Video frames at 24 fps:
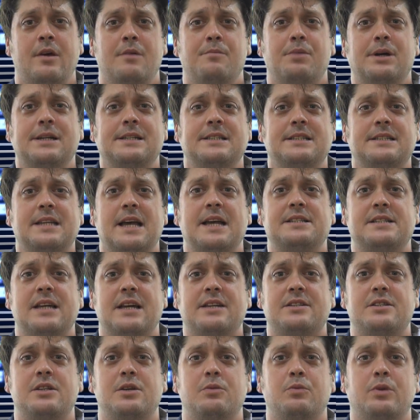But in today's
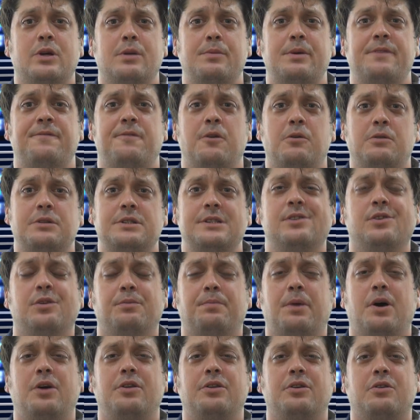excerpt, we're going to be focusing
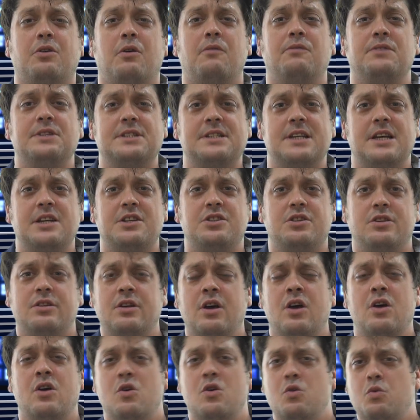on part of the
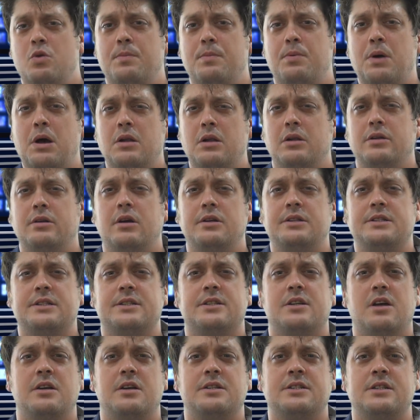conversation where Pål and I
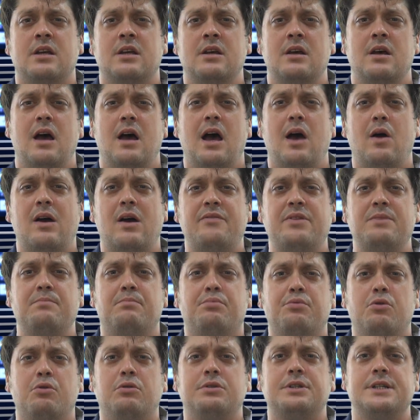discuss how,
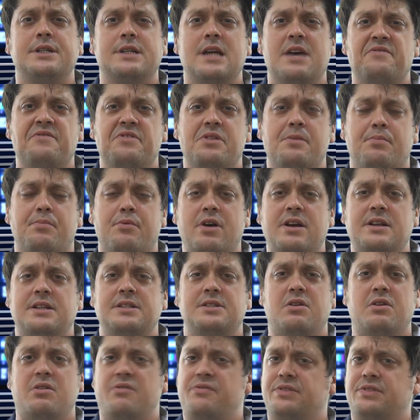having brought together the
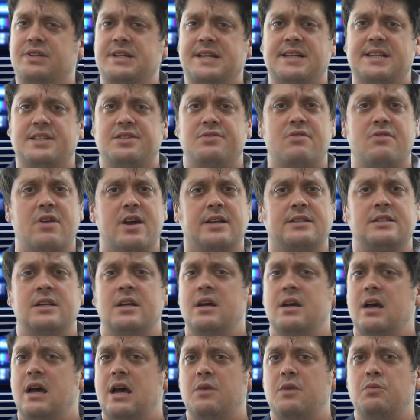brands of Tesseract
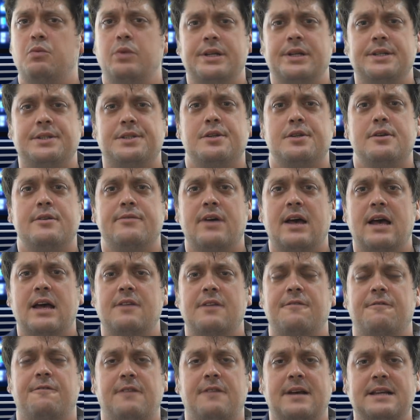and Windserve
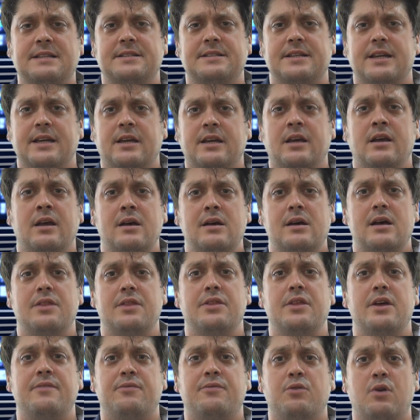and Avatic,
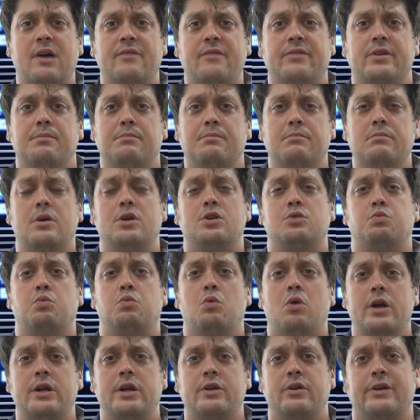and therefore having a much
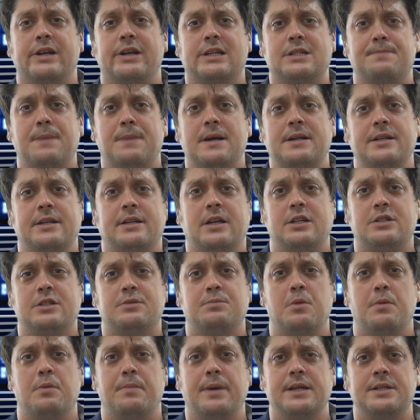wider expanded
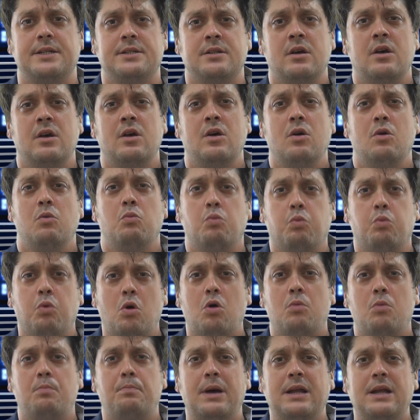customer base,
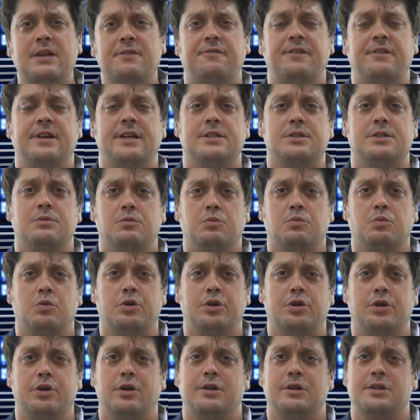what benefits
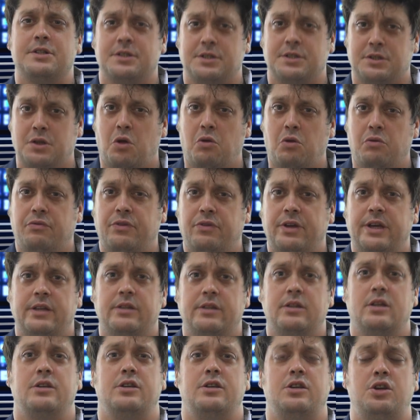were
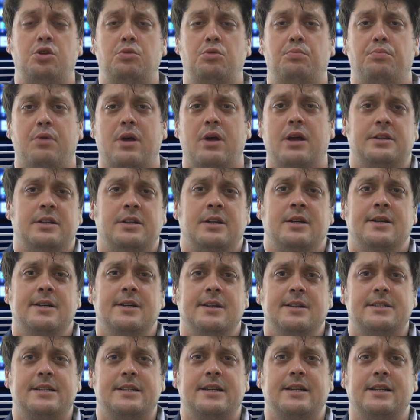Asolvi, the new brand,
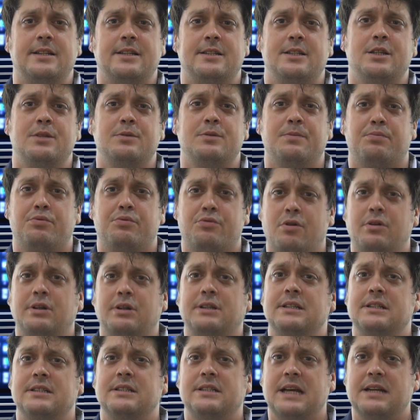seeing in terms of
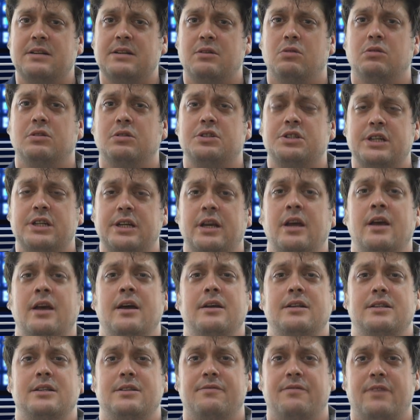product and technology
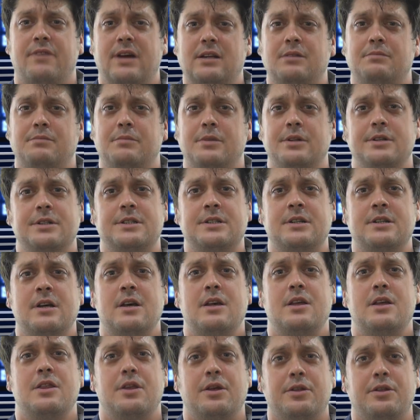developments
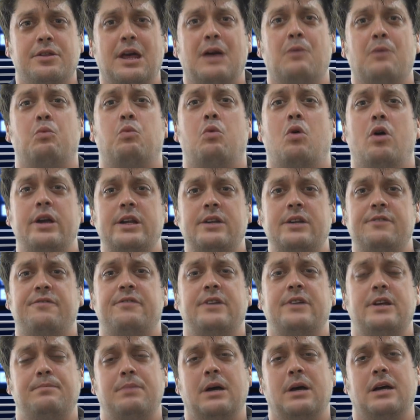that wider
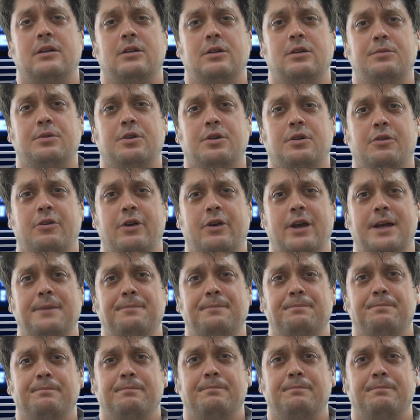feedback loop could create?